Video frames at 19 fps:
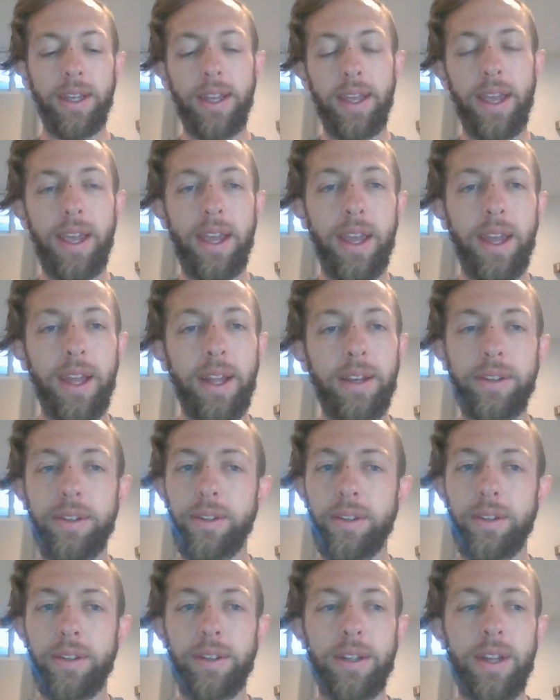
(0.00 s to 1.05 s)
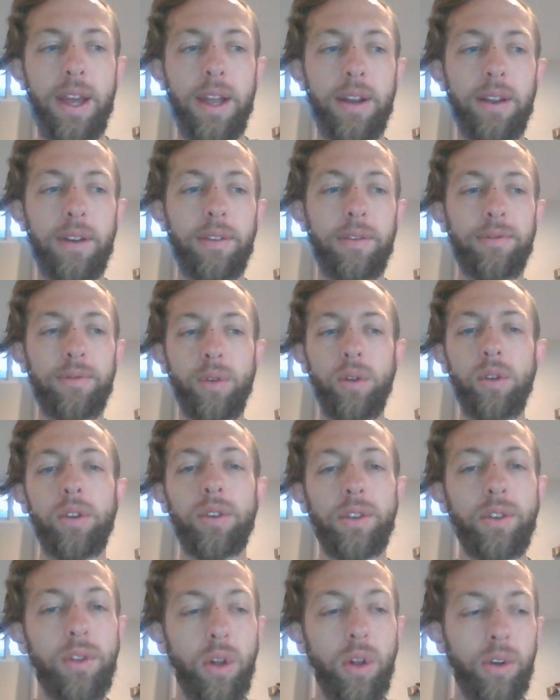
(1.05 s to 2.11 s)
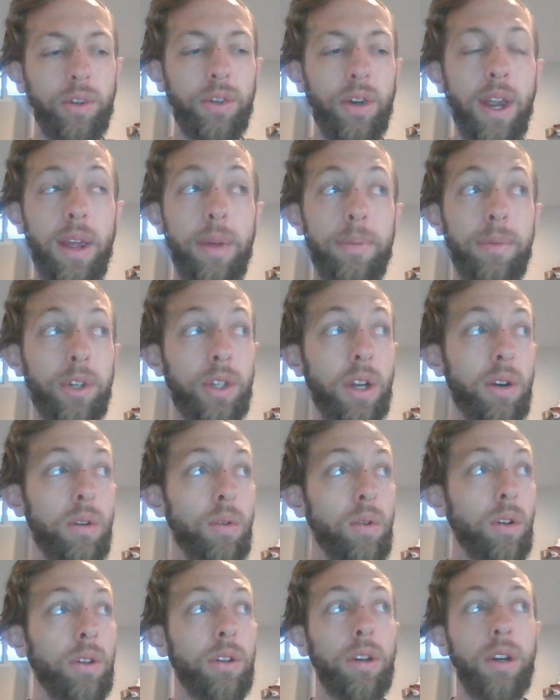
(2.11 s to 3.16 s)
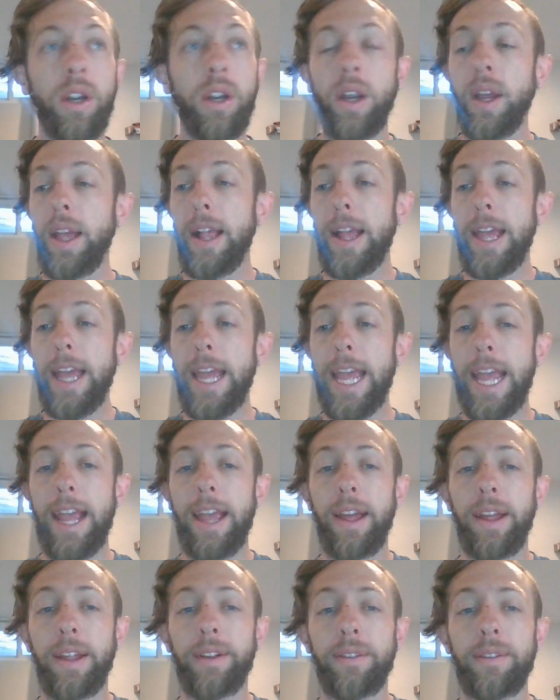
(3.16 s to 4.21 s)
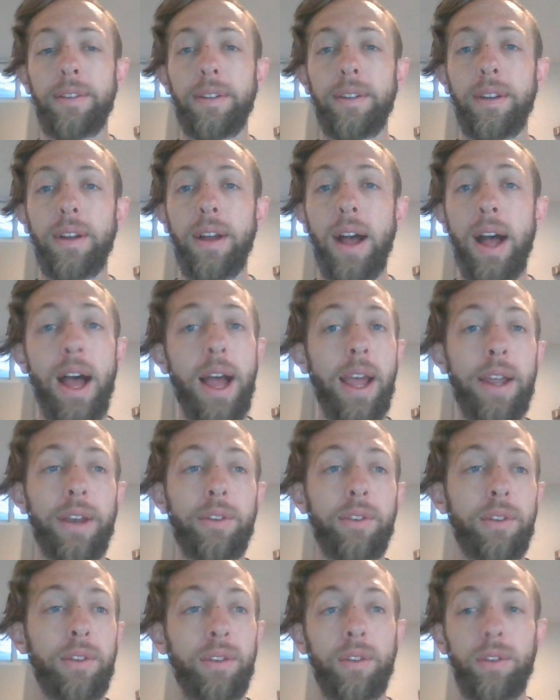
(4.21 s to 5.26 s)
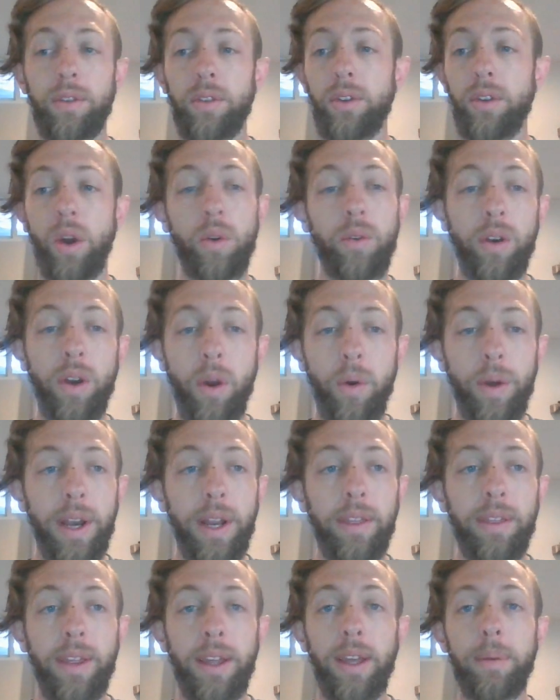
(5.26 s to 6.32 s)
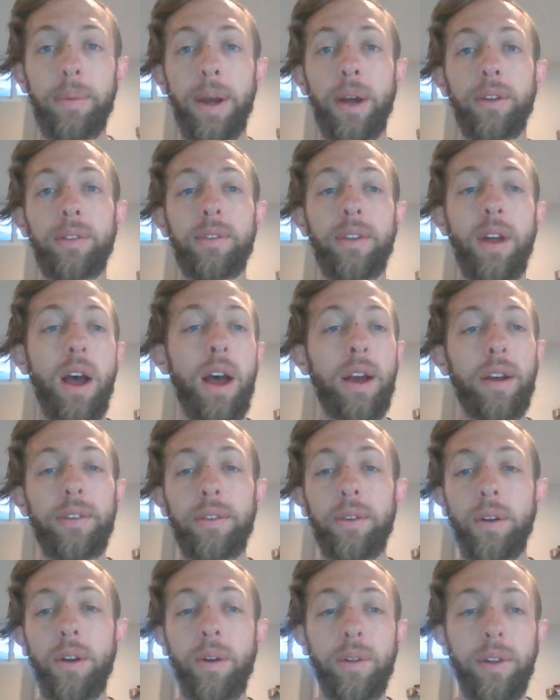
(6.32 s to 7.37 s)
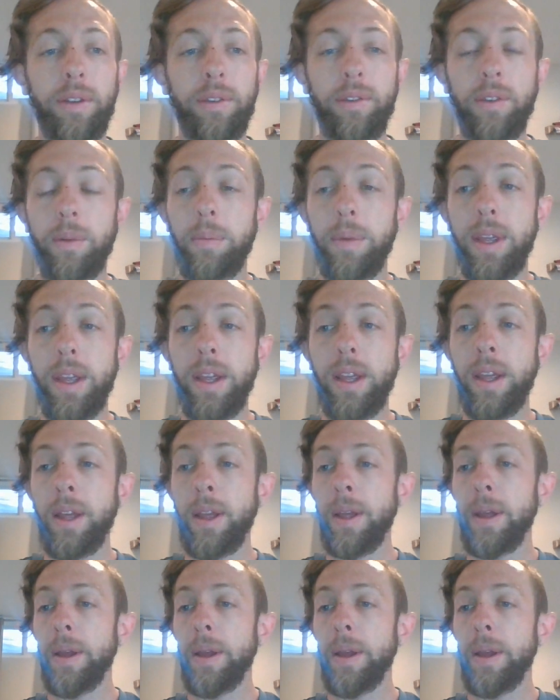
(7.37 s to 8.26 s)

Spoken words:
And just to kind of full disclosure, I am a shareholder and I don't know anything about stocks, so don't listen to me.